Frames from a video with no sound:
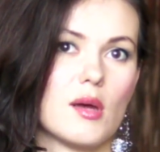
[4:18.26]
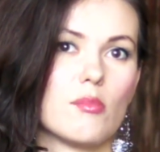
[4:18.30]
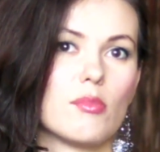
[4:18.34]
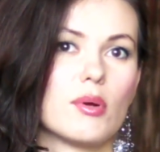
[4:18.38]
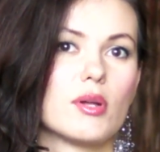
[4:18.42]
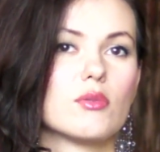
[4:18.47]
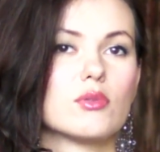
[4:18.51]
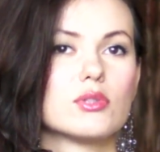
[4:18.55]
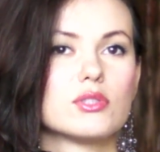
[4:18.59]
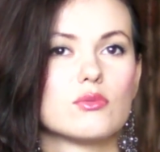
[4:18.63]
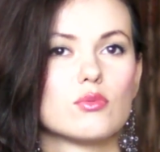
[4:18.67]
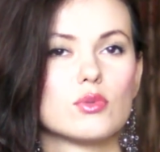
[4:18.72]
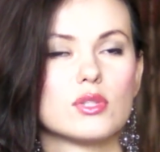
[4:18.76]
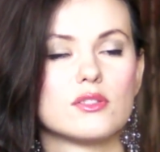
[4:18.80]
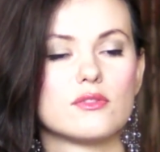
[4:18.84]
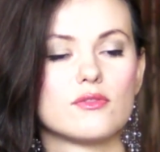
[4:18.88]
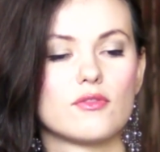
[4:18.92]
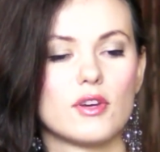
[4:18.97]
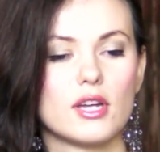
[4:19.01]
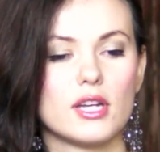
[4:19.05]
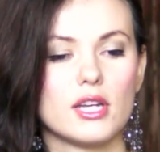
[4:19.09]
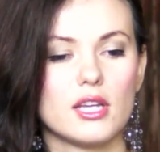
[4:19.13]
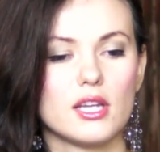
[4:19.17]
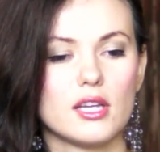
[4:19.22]
But what's
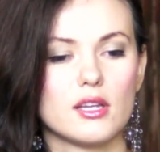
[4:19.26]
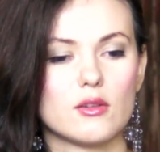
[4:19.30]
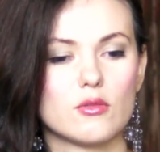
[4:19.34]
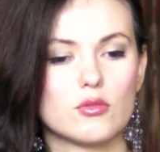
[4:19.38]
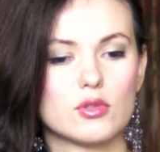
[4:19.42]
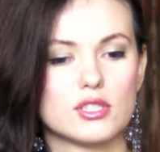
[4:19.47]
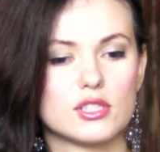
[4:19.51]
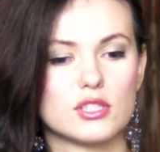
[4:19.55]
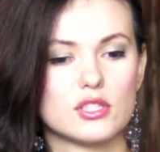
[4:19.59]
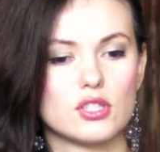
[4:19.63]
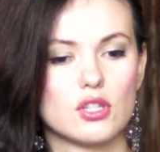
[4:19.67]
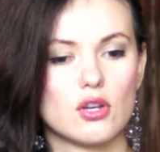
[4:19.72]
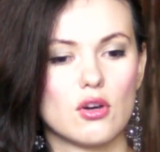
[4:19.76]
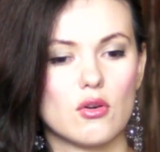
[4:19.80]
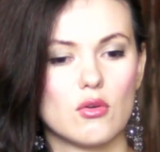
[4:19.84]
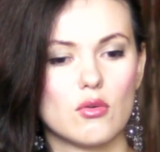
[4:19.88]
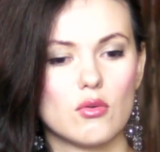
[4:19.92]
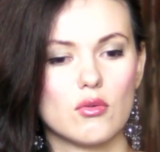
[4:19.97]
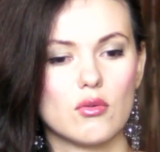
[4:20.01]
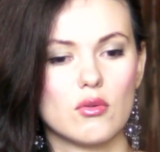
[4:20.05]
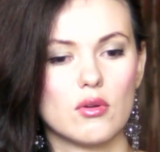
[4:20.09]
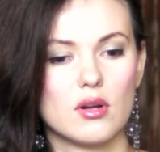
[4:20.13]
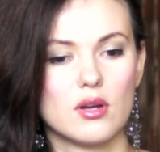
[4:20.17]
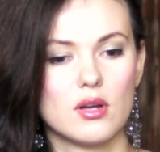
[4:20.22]
funny, it was
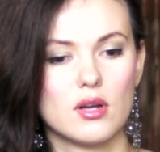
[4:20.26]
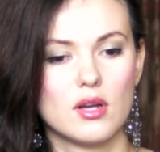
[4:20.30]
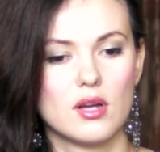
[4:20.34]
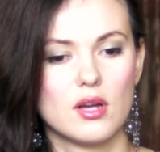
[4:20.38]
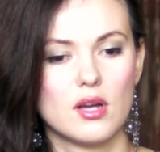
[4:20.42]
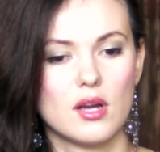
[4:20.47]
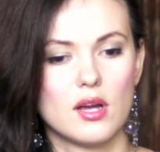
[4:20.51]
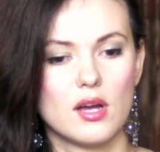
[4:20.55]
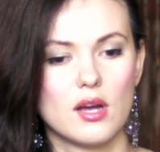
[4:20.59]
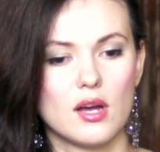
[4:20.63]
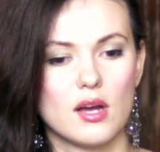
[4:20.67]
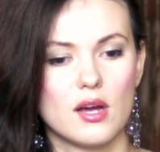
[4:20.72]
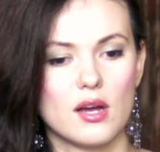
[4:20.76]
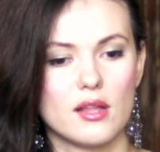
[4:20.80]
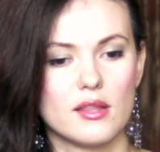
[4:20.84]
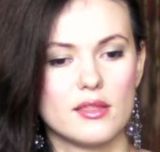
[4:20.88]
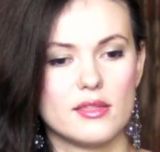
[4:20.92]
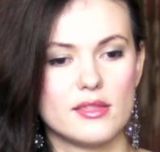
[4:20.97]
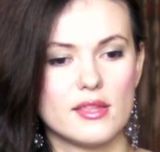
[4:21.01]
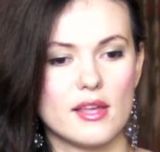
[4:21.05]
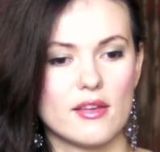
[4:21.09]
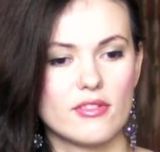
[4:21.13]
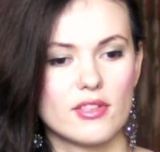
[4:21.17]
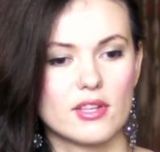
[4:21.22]

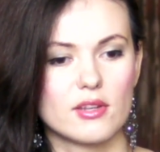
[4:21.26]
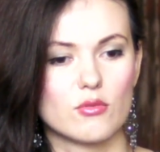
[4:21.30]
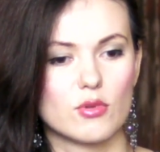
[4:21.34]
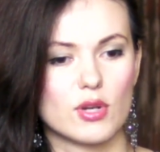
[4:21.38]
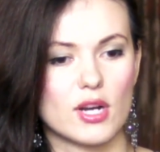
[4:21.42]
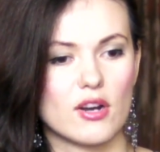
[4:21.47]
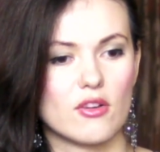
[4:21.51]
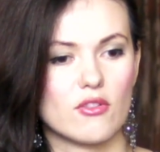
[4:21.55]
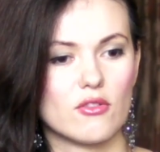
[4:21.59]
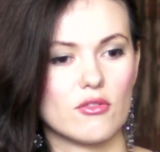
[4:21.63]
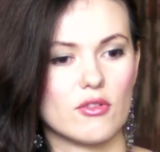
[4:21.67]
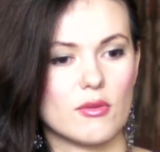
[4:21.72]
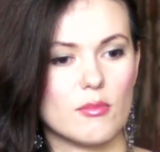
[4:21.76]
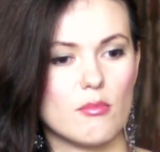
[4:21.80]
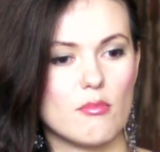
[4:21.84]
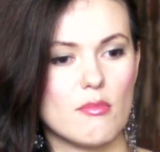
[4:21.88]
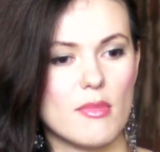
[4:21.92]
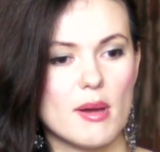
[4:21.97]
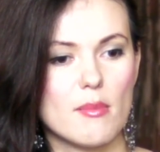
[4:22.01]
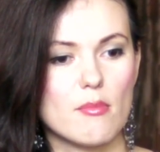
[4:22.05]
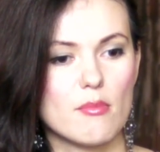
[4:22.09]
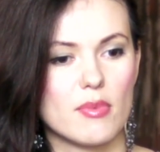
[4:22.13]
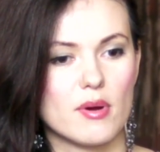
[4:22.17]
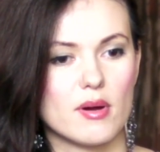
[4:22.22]
nothing what I
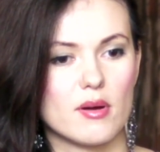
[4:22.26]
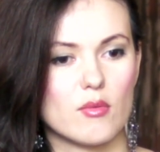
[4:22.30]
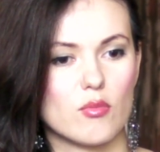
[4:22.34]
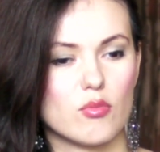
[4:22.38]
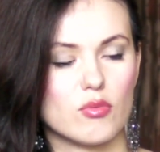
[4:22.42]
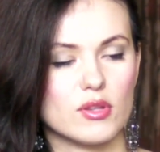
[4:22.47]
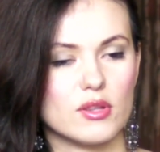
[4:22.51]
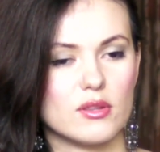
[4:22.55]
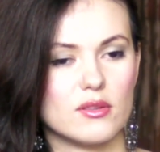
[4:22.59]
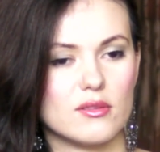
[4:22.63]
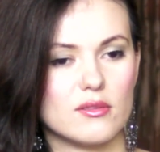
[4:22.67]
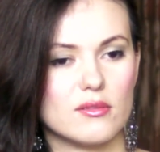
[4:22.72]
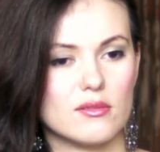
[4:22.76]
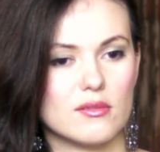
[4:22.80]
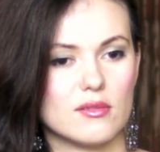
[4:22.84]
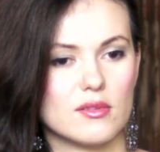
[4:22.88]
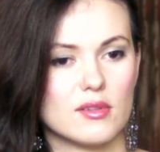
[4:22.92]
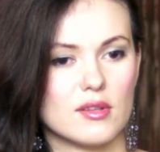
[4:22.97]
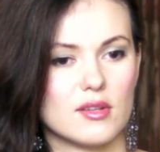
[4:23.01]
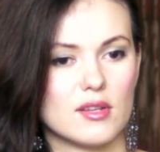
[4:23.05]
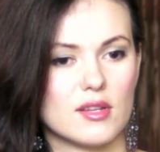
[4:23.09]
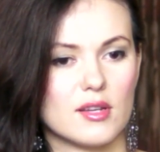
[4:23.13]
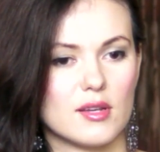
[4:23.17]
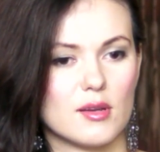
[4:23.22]
remember would
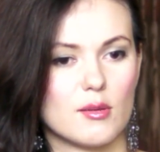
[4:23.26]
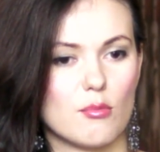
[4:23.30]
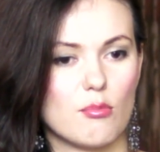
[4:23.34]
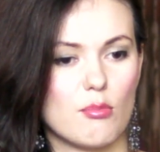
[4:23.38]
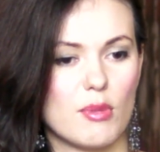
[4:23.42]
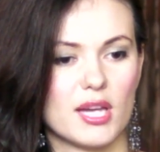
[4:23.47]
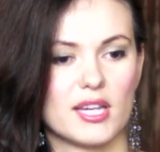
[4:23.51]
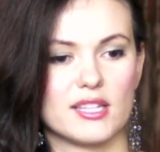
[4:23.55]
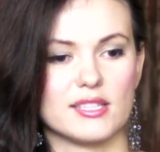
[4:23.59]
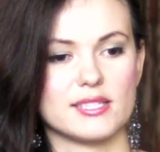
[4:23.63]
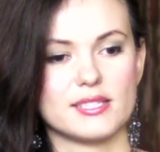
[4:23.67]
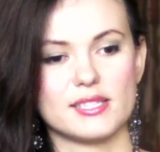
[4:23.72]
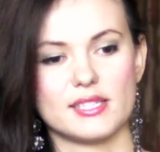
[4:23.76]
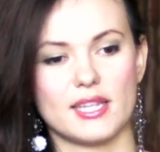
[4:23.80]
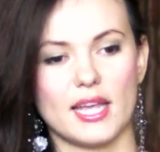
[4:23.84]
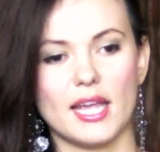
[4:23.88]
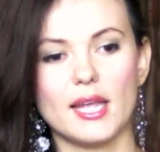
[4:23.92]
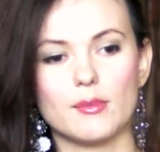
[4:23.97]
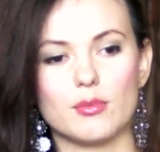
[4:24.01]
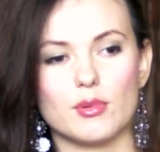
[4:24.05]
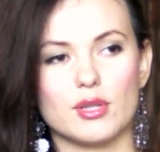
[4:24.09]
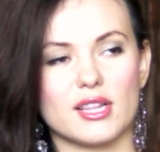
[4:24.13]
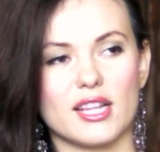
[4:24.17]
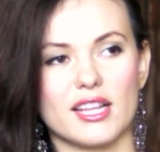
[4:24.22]
make a
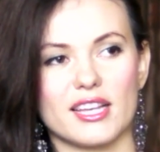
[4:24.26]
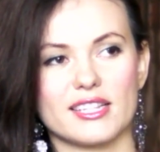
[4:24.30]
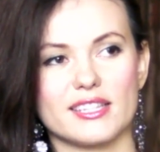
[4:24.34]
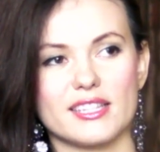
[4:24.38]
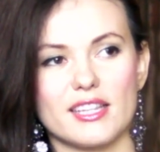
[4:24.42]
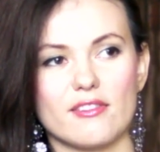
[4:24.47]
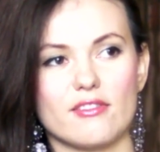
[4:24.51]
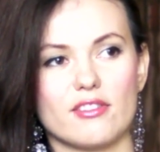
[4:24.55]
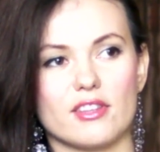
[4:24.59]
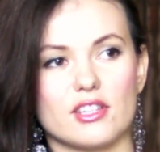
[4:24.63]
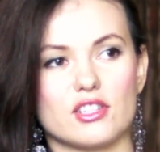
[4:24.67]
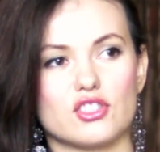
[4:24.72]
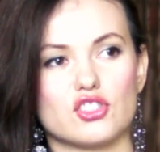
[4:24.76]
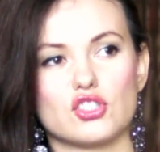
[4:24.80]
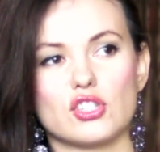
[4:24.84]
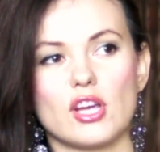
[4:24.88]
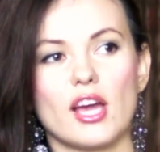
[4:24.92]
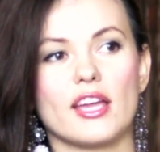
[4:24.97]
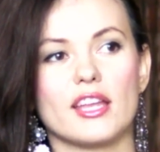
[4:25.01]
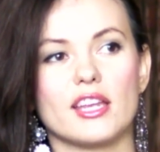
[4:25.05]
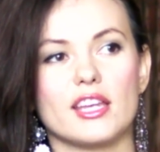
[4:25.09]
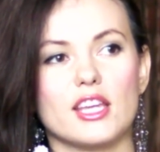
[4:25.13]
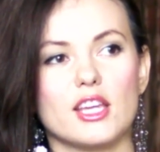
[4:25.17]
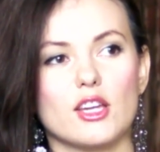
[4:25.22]
statement, like nothing
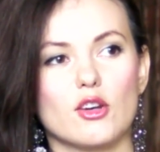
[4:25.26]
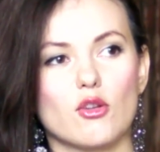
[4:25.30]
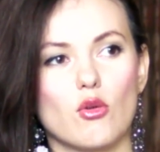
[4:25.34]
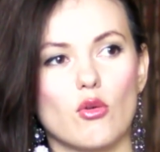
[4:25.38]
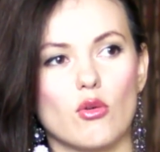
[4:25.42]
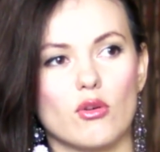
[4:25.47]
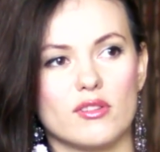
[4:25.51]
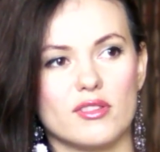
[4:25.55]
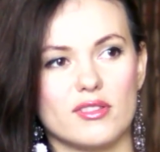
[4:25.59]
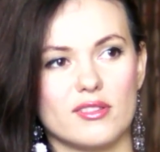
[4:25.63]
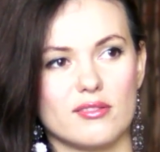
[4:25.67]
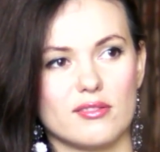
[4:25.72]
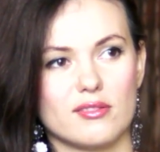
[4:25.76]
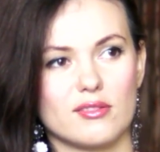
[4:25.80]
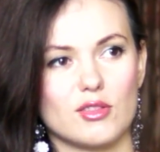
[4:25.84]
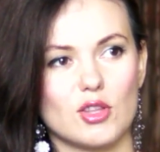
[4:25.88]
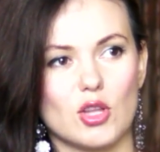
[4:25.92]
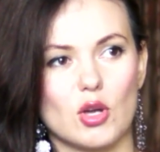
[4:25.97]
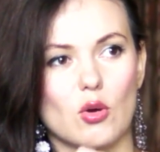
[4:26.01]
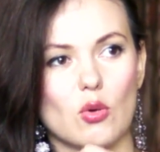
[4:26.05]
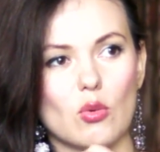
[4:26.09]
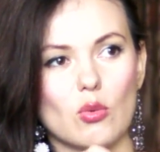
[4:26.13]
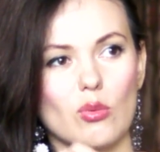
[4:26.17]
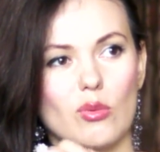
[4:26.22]
shiny or
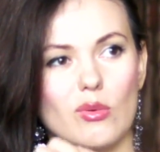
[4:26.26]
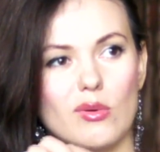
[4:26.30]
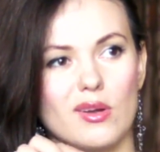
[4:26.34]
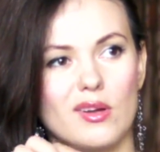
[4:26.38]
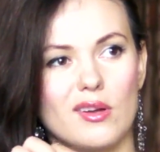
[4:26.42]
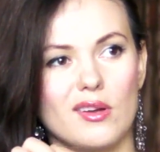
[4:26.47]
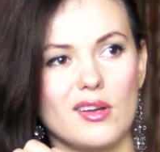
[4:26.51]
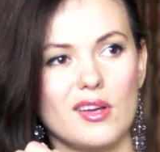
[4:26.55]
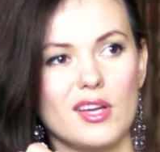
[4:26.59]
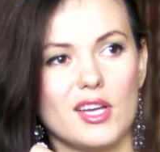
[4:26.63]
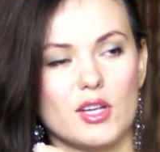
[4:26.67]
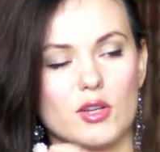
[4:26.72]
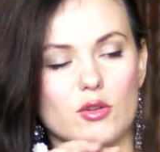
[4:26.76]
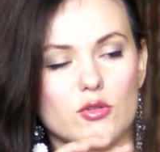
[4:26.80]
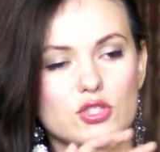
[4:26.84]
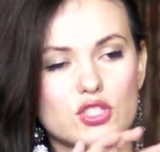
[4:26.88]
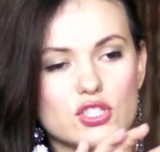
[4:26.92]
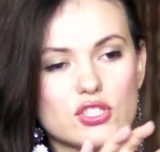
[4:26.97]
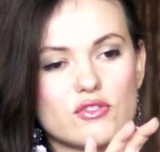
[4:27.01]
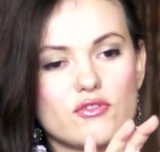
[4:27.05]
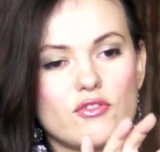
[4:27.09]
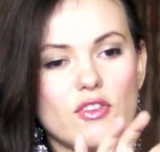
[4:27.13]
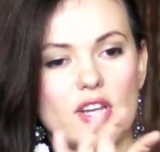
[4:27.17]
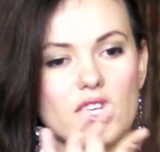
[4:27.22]
no, it was
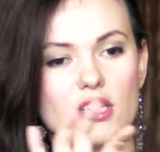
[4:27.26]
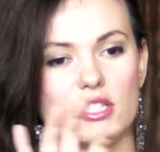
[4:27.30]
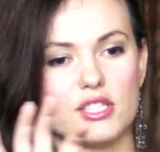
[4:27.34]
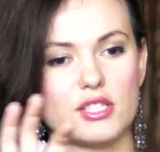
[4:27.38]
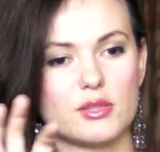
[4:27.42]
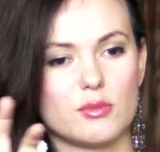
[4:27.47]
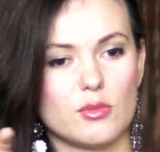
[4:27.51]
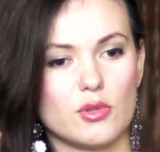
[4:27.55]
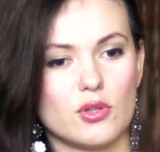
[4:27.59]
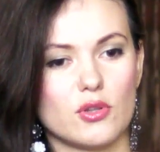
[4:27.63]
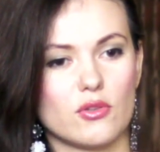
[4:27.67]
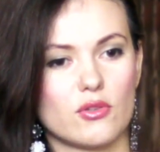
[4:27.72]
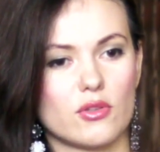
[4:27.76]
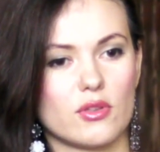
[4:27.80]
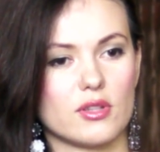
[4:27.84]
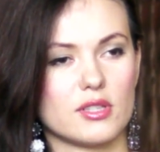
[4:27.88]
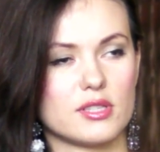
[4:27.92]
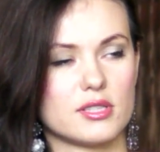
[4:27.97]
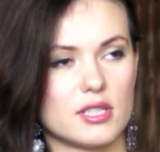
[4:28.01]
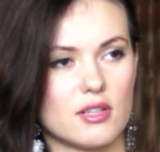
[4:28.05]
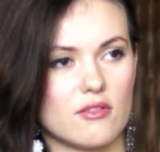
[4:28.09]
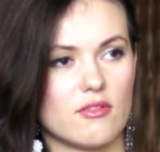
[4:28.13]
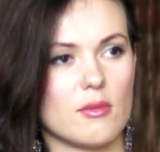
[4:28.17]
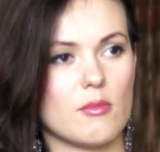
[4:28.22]
just very smooth
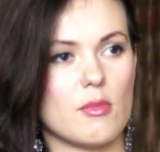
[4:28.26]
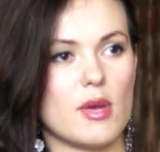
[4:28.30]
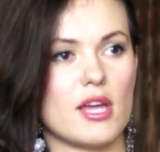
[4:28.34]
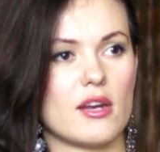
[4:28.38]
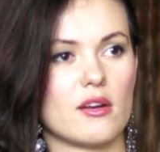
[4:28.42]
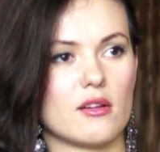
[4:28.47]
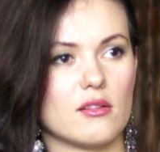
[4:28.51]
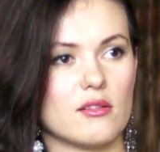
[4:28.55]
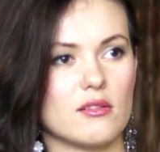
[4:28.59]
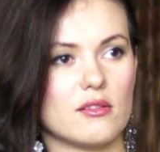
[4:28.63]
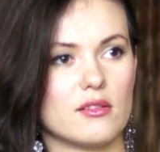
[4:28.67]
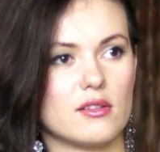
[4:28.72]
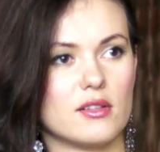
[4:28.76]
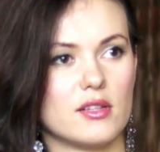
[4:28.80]
silver metal.